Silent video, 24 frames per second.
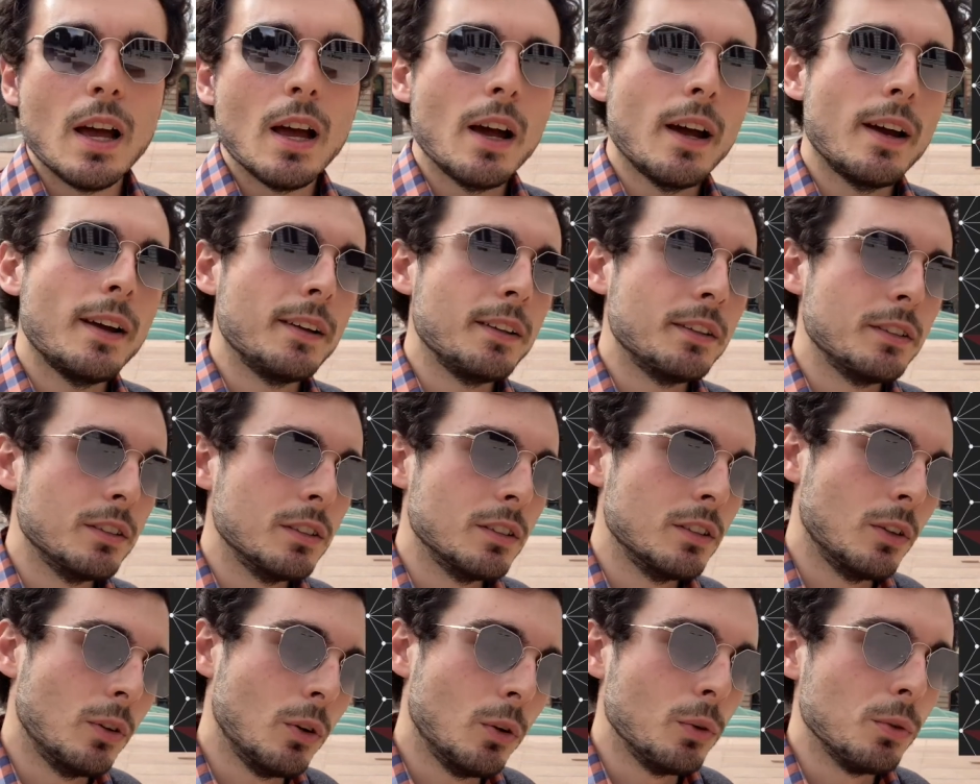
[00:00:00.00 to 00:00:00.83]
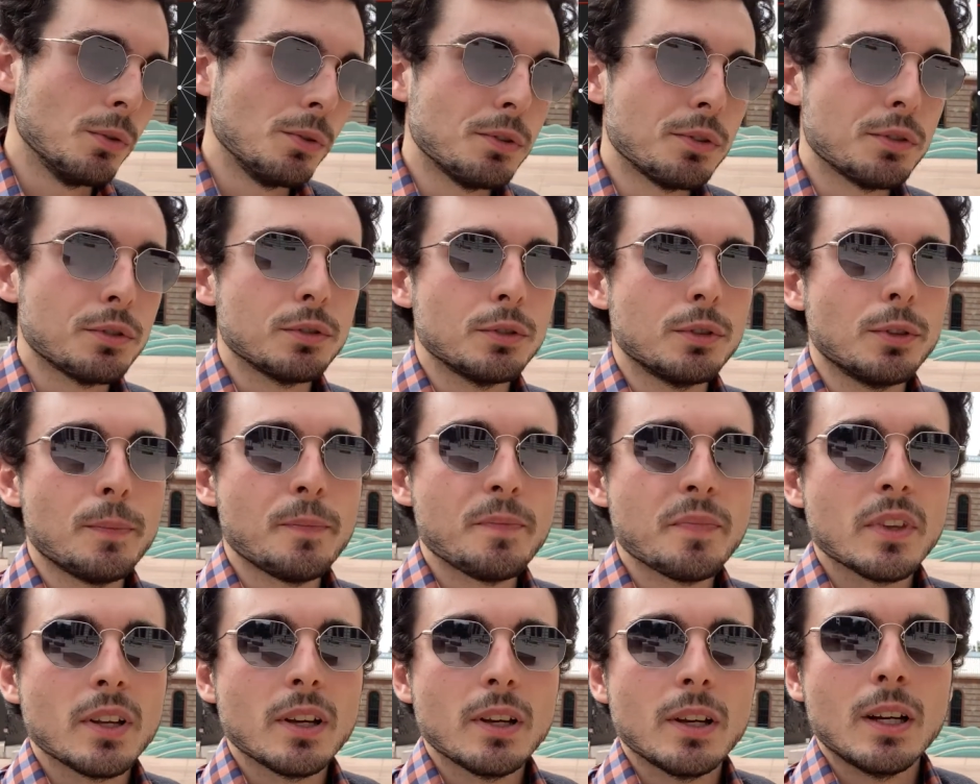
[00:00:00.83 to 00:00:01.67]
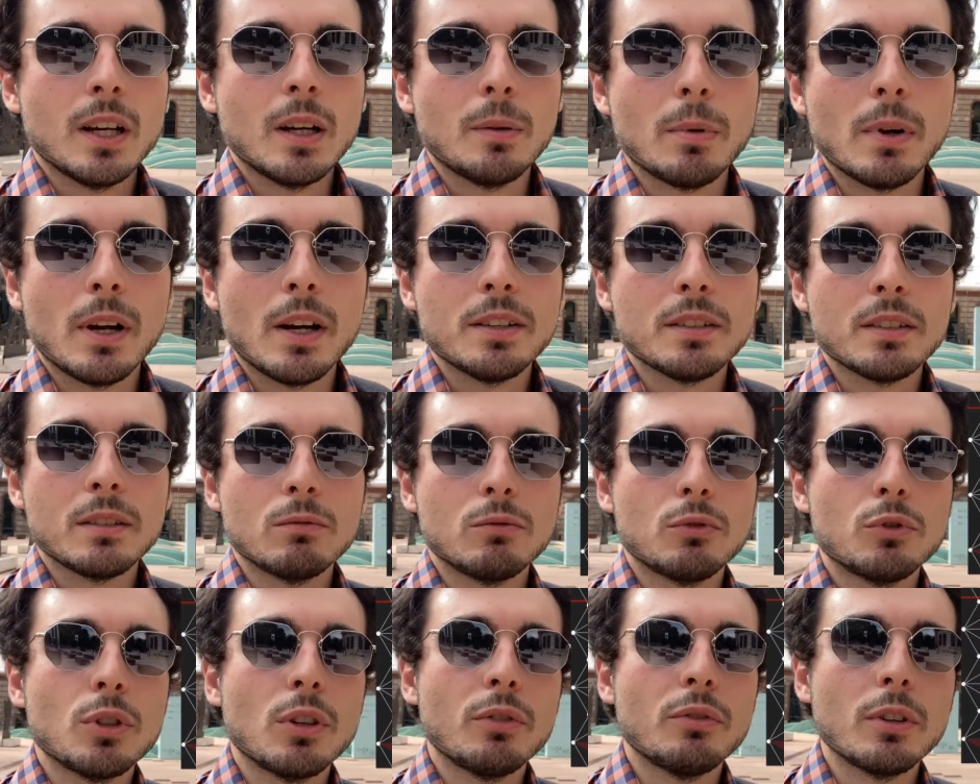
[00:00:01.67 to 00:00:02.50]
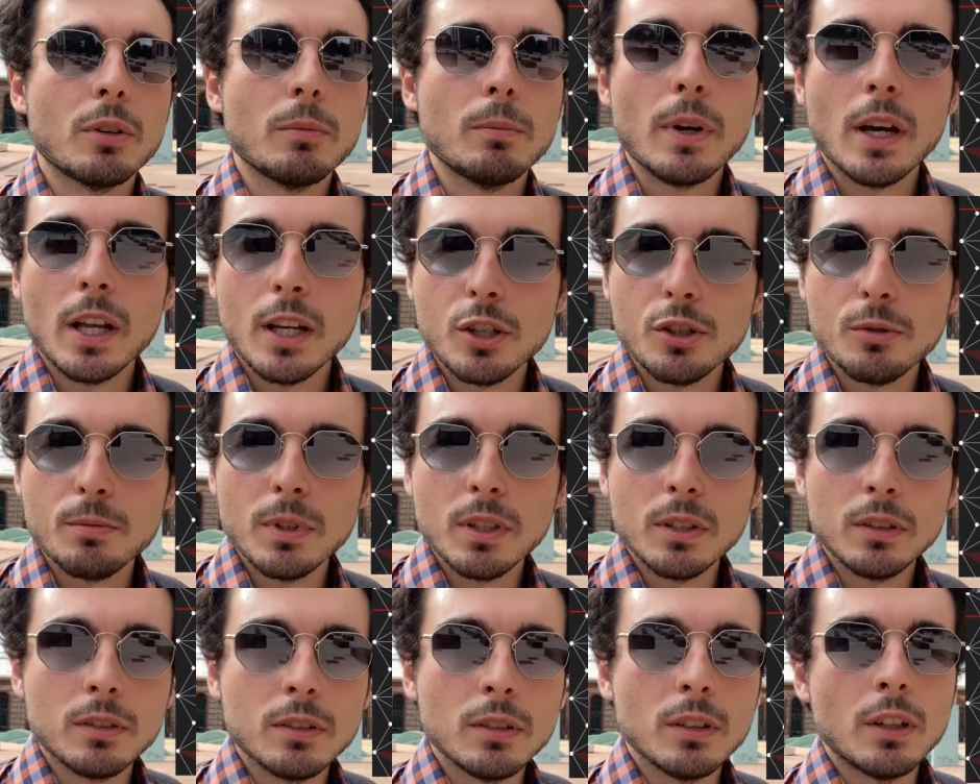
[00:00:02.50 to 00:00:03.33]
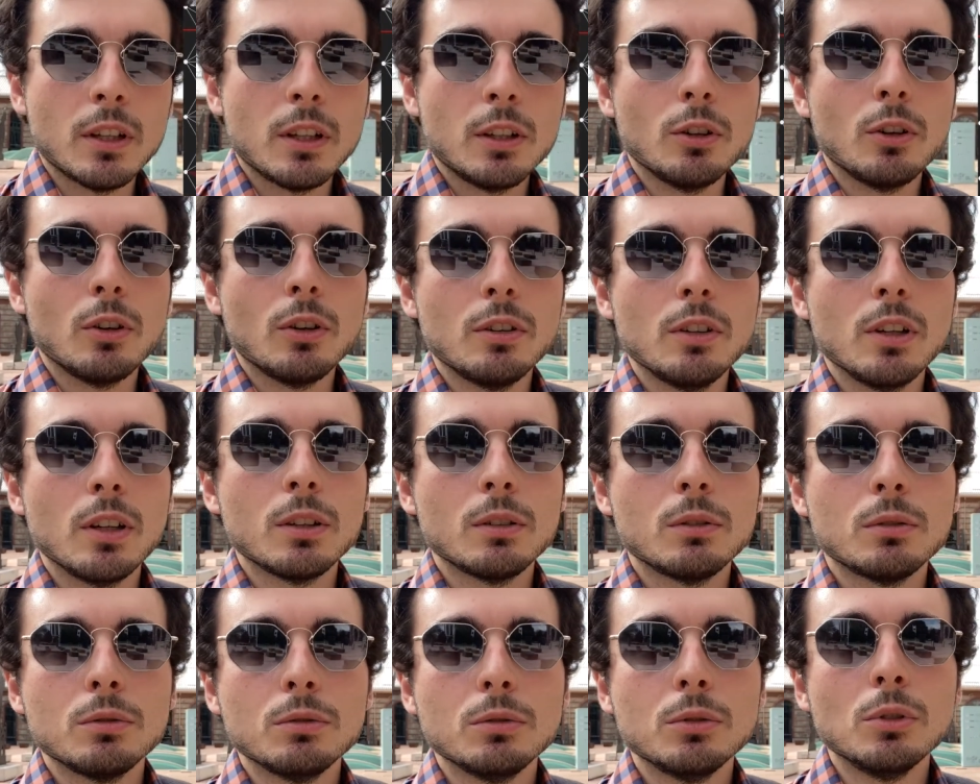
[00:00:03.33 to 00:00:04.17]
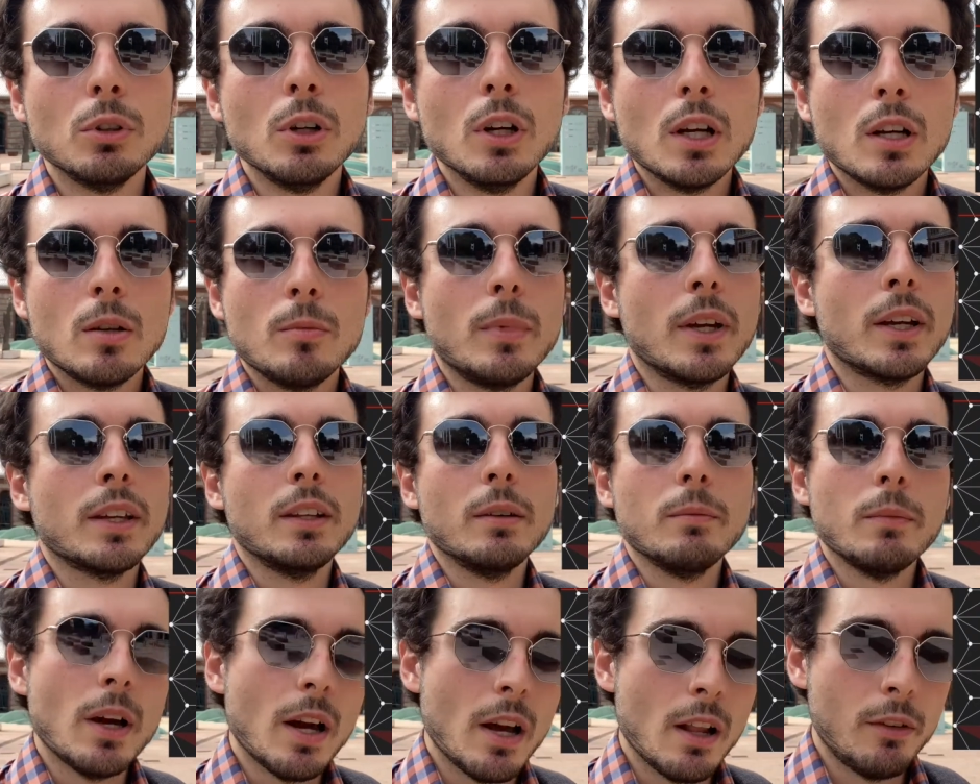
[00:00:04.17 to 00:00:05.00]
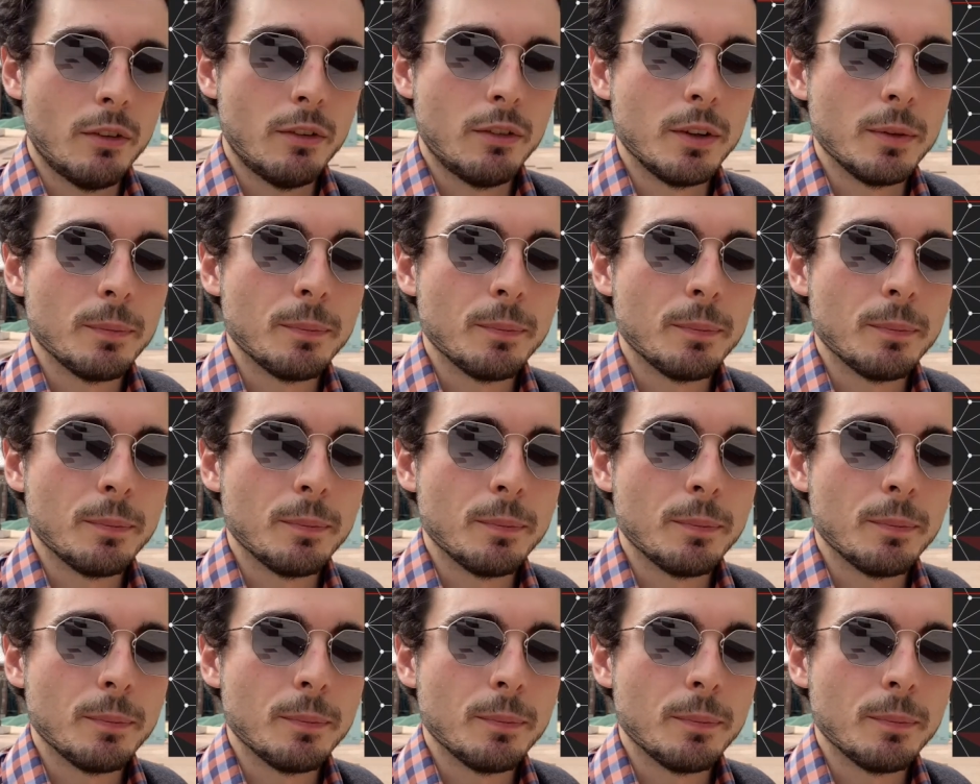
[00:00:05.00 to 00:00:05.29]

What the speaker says: and also apply some traffic management in order to make them healthy.